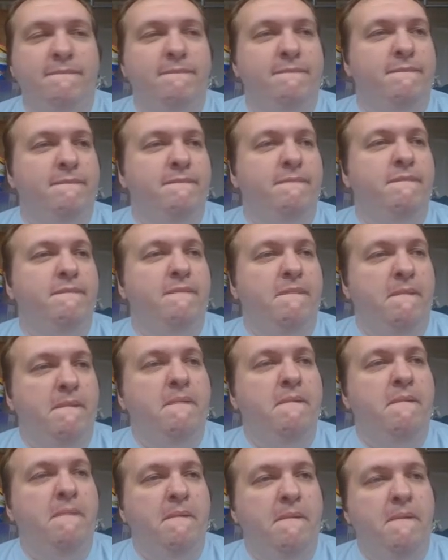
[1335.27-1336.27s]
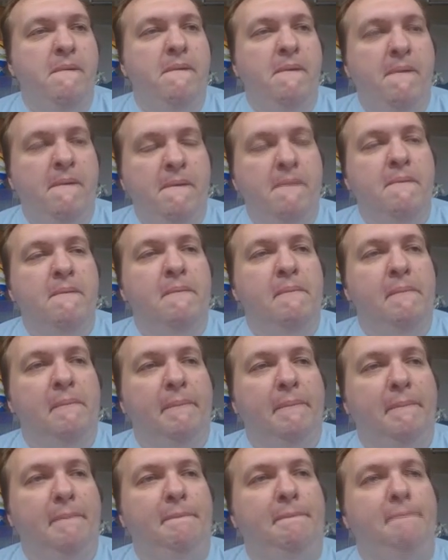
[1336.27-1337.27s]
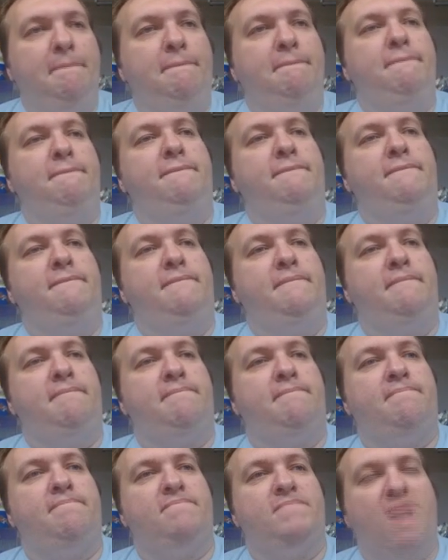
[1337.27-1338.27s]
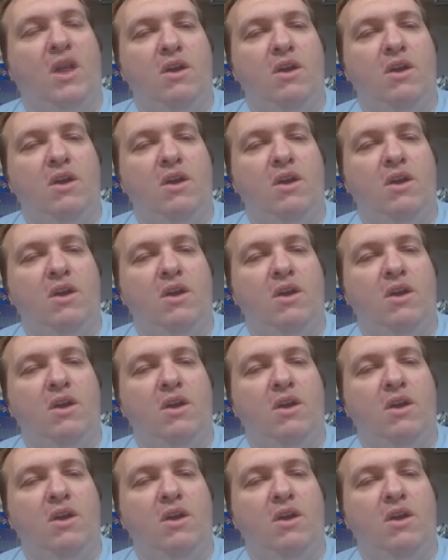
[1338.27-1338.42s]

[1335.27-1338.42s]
Basically fast healing 10 over 5 rounds.